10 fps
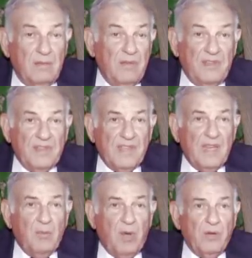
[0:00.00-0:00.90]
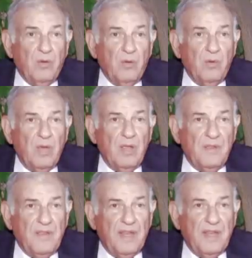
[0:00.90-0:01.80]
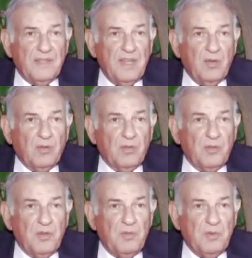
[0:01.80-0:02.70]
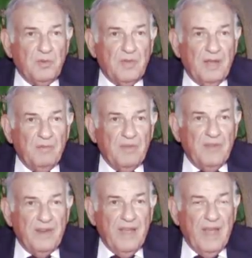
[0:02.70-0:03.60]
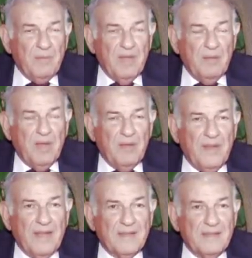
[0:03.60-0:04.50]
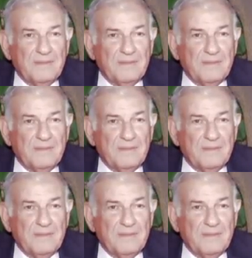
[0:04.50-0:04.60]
If there's anyone who thinks that he could contribute, I'll be very happy about that.